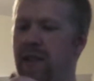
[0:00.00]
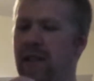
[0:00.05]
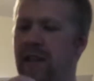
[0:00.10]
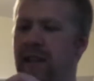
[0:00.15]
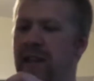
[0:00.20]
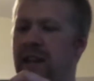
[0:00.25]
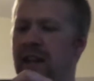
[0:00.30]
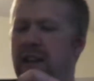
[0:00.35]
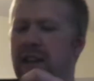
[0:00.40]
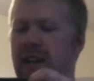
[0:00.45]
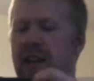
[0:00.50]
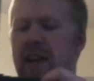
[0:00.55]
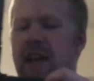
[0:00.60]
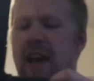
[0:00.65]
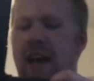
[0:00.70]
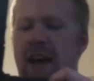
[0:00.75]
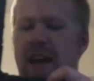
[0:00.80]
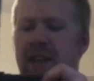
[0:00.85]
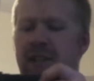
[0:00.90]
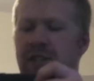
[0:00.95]
tend to
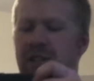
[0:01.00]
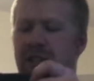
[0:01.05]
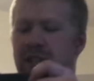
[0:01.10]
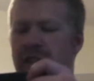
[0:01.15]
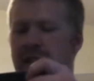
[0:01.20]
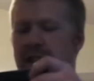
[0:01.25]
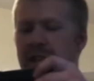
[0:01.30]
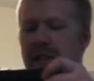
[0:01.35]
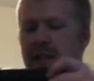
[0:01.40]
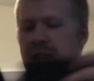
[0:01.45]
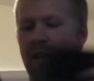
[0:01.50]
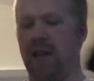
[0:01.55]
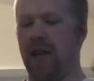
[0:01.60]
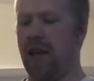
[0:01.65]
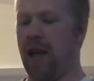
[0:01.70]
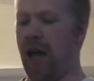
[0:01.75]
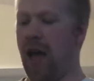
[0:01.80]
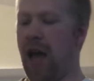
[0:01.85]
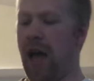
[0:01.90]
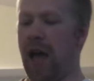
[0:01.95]
catch
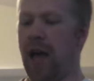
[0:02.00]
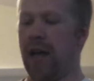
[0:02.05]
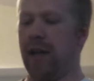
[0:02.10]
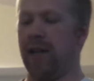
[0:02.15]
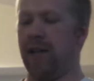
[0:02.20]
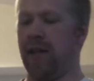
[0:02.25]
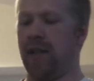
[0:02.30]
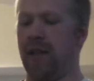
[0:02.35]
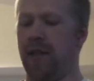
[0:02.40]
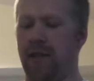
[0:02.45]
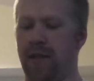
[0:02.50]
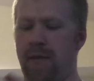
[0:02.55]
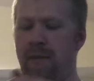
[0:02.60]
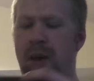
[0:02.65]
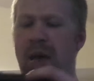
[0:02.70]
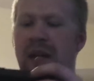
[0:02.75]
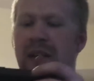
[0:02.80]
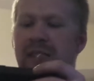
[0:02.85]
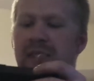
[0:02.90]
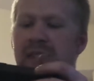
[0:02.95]
on the
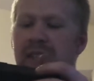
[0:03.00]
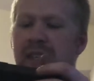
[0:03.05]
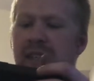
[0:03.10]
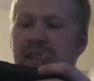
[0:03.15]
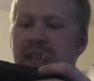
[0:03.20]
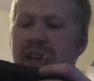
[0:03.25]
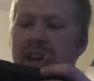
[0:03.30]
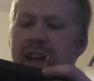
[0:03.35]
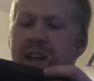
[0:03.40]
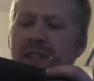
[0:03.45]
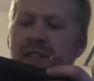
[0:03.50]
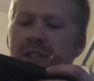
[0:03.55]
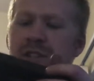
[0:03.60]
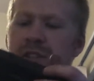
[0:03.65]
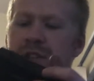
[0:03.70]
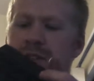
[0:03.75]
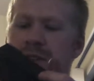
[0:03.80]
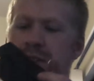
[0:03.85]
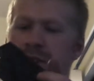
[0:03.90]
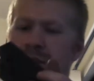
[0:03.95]
magazine catch,
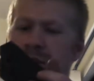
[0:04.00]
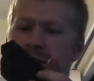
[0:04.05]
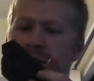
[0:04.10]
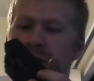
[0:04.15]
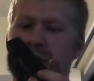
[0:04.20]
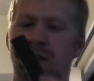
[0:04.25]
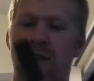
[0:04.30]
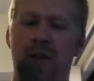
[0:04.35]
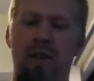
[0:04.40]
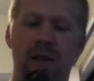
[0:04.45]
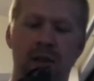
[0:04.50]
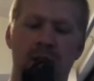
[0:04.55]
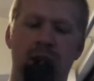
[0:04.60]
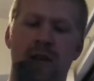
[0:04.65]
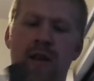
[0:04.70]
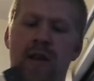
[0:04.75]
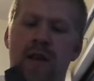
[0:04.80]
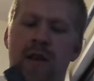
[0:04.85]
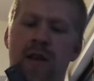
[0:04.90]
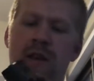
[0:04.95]

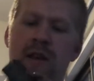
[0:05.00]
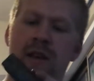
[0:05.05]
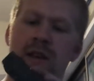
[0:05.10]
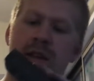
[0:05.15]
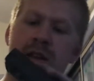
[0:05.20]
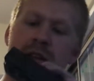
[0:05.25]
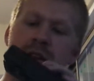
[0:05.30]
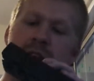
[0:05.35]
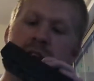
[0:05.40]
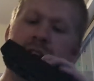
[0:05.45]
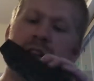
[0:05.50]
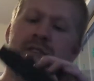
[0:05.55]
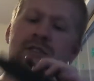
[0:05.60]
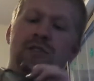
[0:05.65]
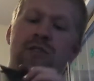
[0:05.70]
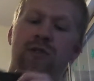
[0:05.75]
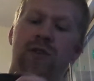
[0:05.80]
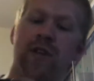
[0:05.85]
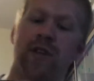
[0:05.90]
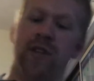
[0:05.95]
and as
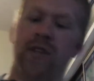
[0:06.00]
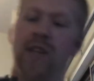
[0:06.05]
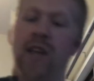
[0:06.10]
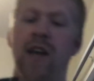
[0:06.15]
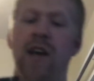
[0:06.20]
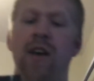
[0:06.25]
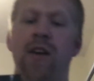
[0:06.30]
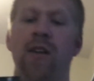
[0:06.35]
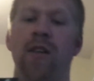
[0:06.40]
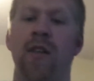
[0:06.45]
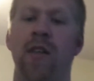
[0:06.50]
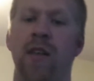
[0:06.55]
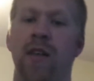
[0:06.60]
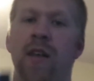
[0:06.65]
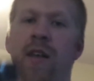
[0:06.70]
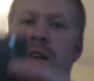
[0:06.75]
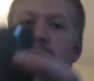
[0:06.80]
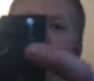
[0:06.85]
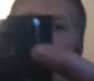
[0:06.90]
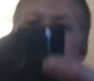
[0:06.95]
you can tell
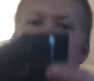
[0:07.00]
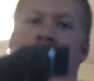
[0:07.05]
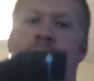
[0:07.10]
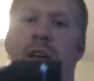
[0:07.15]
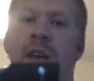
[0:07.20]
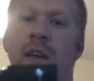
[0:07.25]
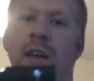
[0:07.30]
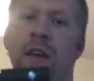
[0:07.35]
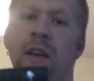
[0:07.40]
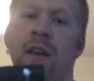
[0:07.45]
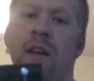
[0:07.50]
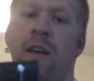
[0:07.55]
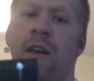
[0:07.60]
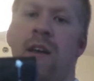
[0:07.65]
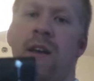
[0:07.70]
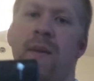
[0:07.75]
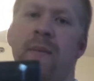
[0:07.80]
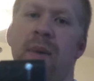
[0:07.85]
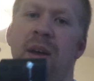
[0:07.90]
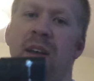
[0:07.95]

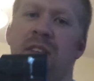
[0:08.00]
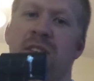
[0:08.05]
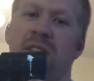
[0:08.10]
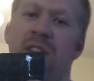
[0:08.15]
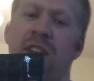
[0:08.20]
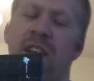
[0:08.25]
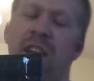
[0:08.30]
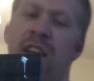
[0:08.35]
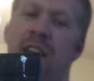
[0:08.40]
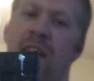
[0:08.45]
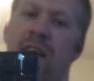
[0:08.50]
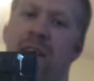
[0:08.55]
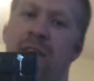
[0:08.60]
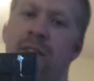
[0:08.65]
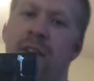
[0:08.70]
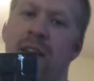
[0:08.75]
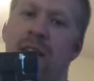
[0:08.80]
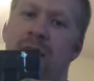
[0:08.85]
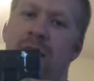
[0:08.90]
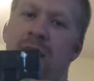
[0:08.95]
by looking at it
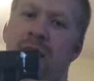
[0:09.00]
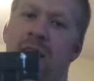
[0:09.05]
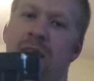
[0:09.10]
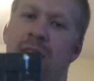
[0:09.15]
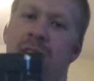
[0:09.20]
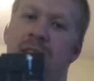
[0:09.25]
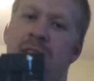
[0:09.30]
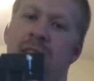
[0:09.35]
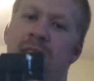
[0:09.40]
right there,